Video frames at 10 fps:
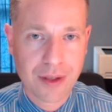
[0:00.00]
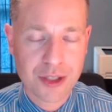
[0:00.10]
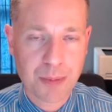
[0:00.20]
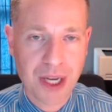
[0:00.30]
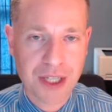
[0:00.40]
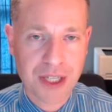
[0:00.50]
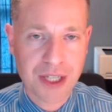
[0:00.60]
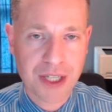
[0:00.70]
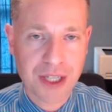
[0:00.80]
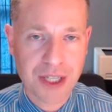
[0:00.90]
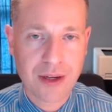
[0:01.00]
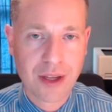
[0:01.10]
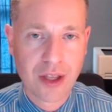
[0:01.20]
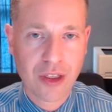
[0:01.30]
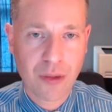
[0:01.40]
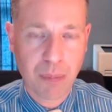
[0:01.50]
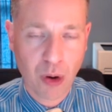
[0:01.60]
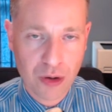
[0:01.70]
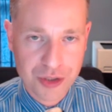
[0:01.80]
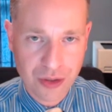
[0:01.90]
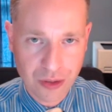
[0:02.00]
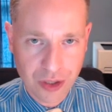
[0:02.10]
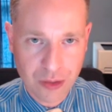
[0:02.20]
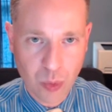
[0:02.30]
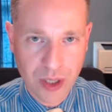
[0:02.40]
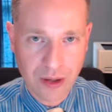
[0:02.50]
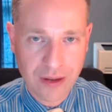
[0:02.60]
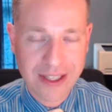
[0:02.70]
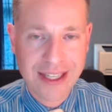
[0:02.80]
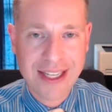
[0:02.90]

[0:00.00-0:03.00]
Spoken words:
especially when the personal goodwill